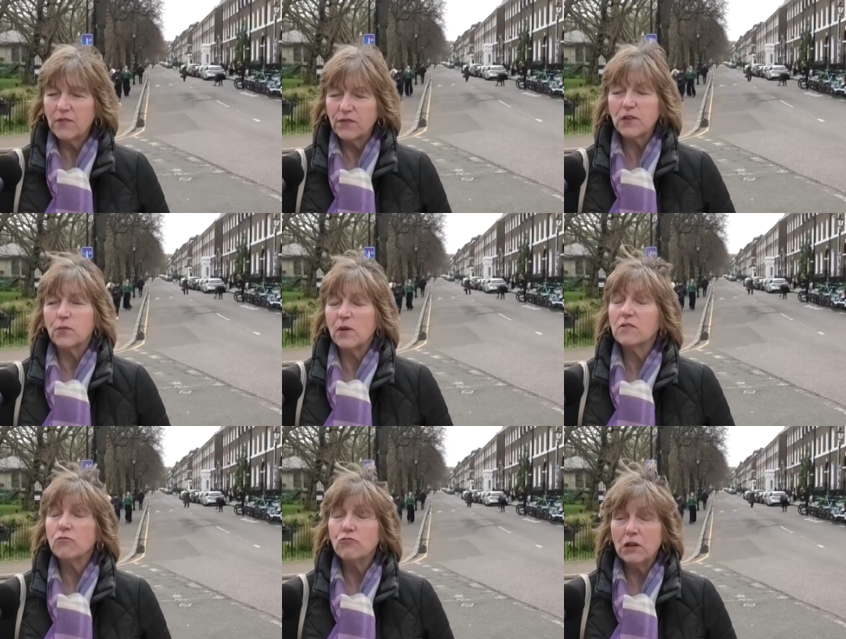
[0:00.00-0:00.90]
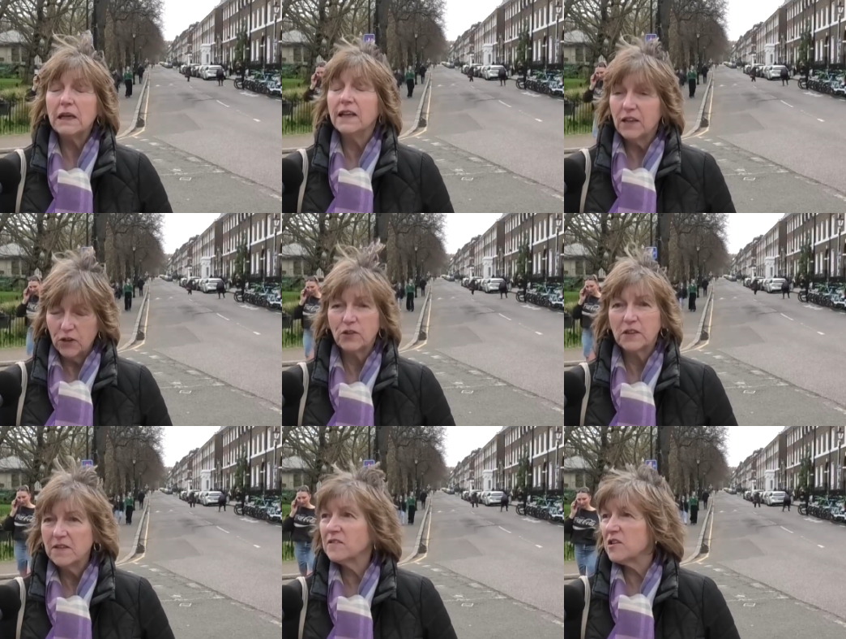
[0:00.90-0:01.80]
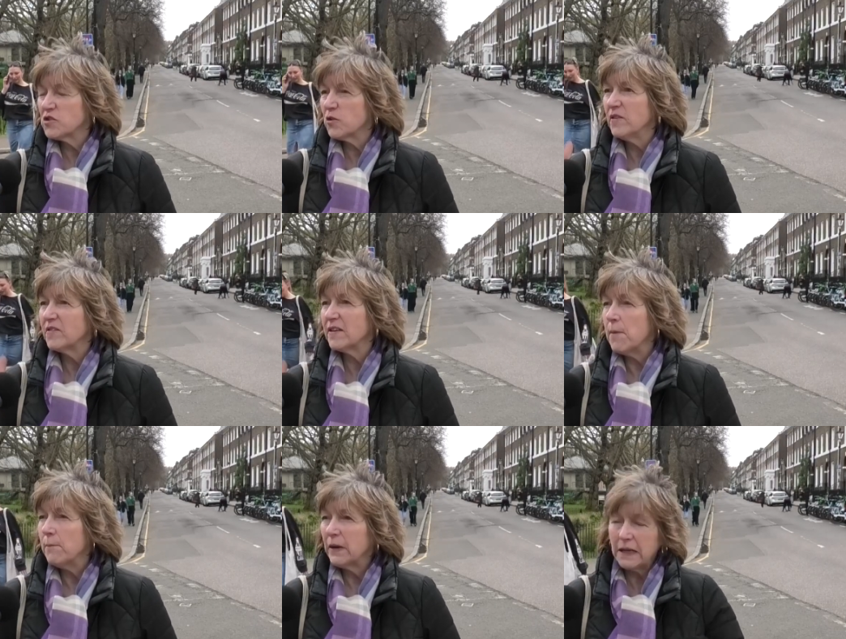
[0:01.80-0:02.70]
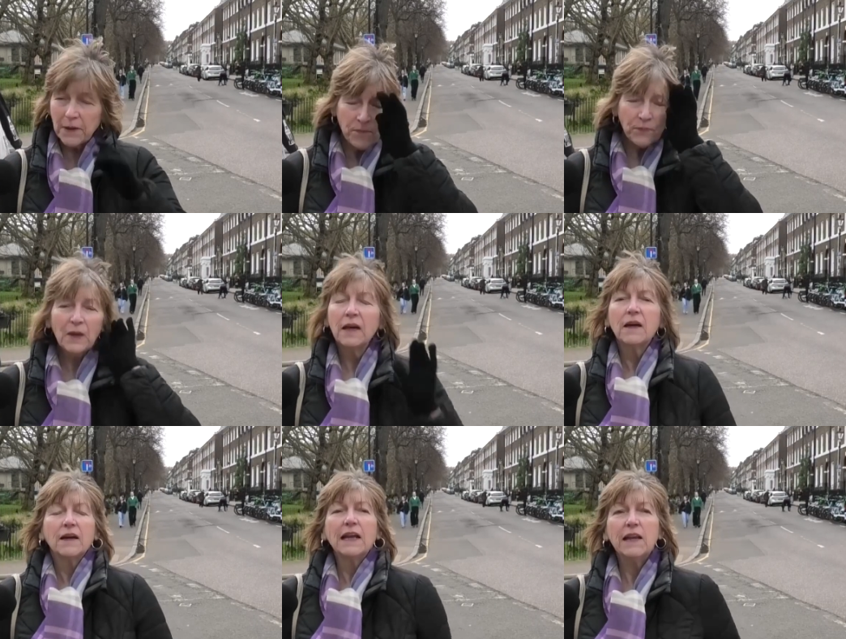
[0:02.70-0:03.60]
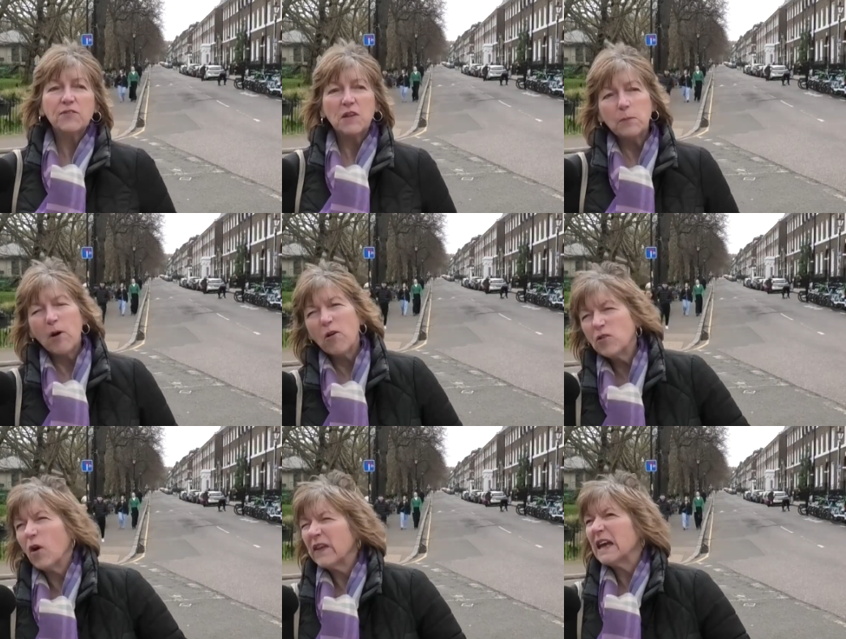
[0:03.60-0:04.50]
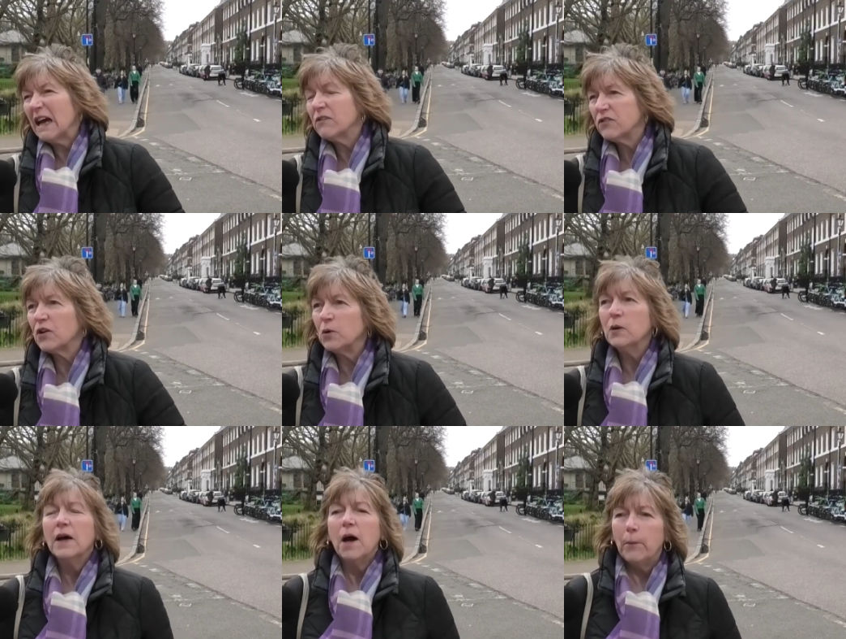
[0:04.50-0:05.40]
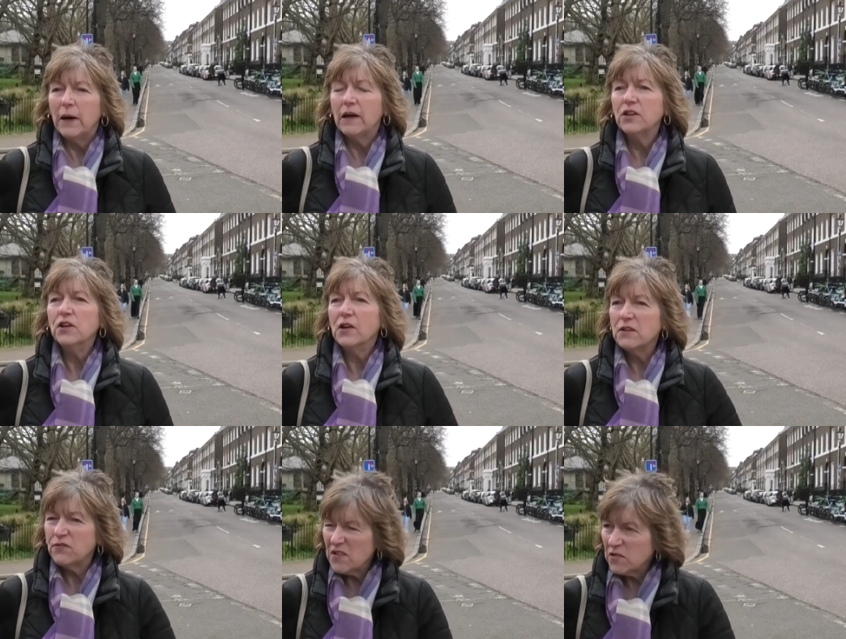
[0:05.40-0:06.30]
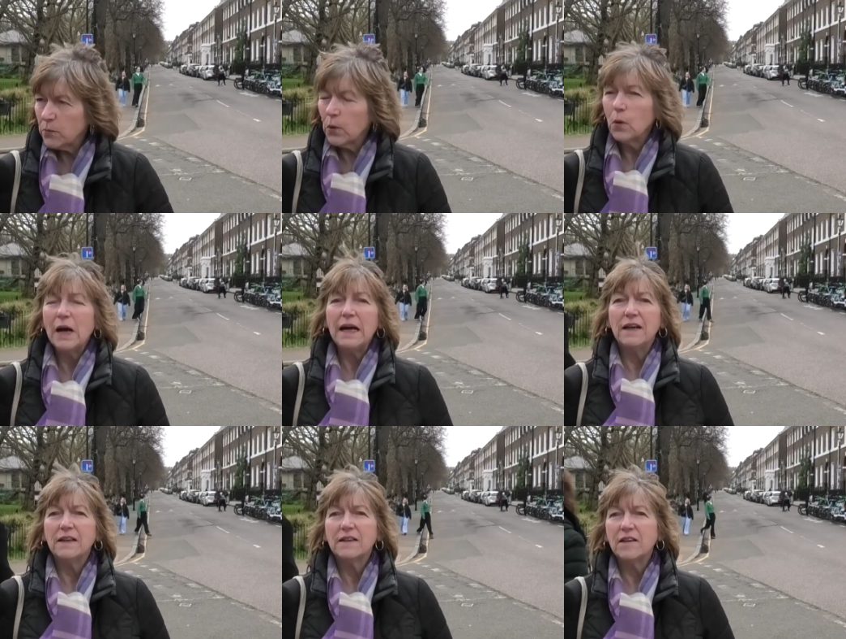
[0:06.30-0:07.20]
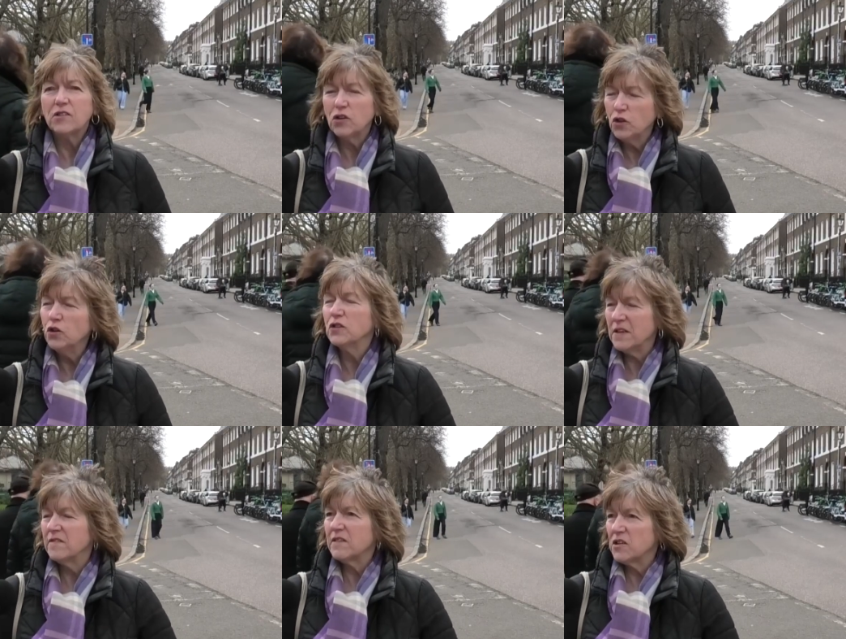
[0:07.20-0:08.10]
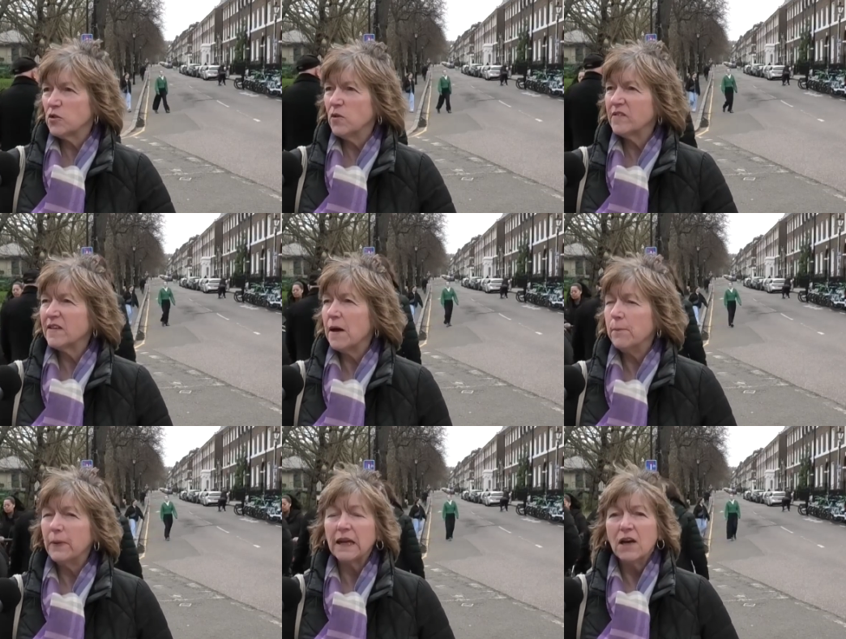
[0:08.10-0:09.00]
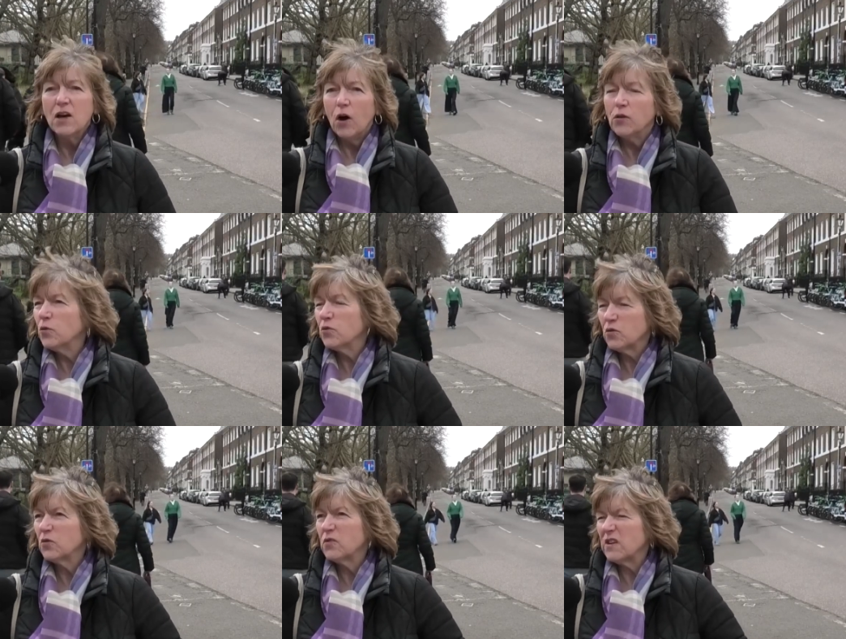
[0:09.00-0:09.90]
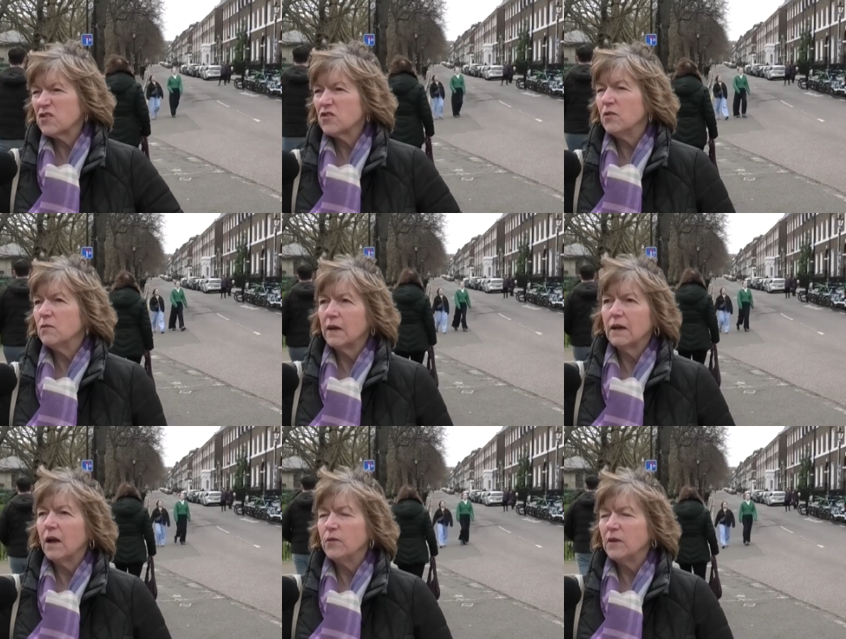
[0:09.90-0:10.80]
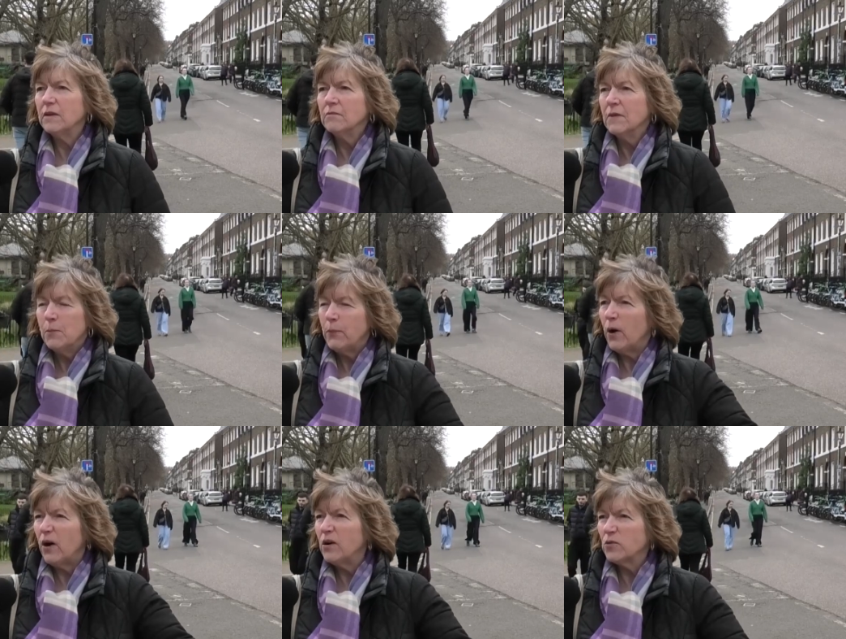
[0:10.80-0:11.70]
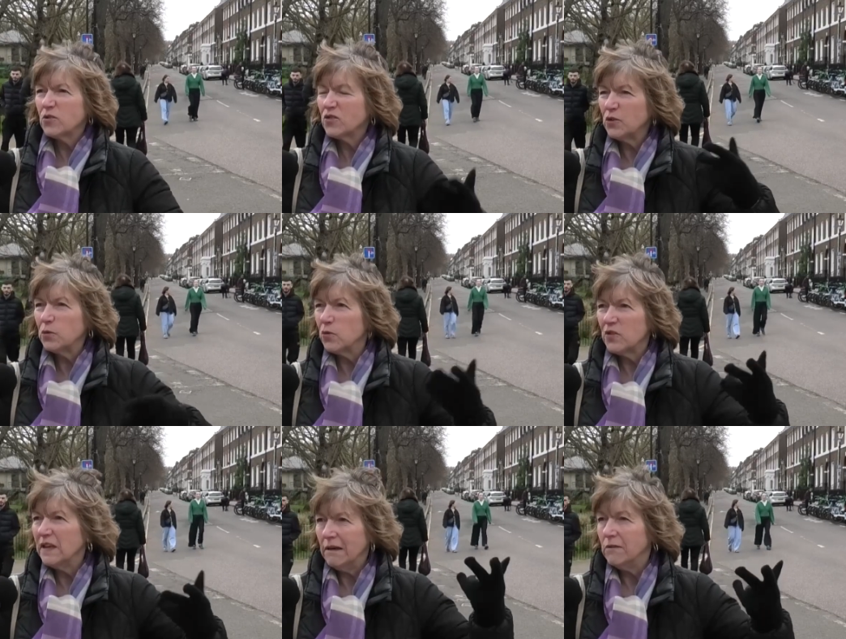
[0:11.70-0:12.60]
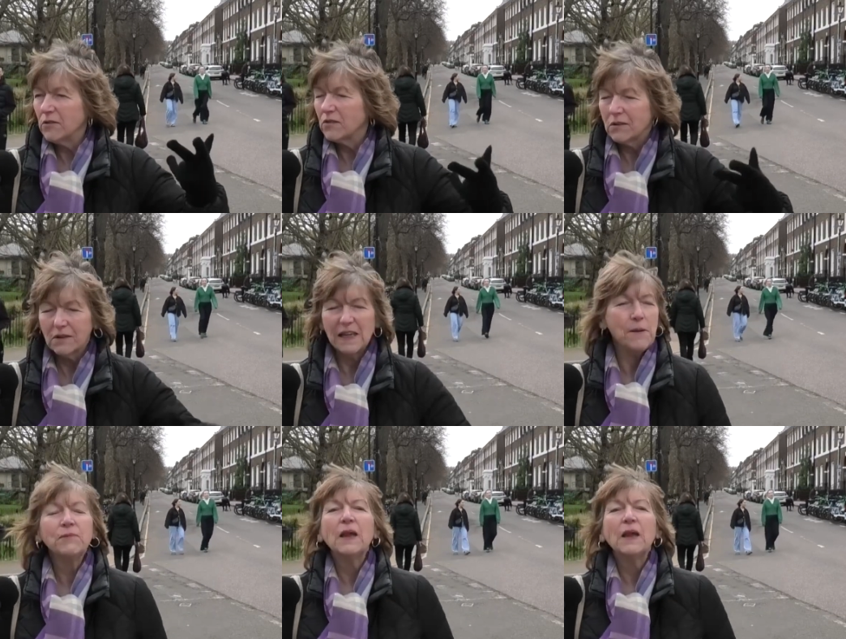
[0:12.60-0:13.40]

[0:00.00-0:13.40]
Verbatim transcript: Uh, first of all, he's a really good constituency MP. He lives in the borough, not that you have to, but you know he's visible and he's a good constituency MP on all sorts of issues, including potholes, schools, you know, not just. You know.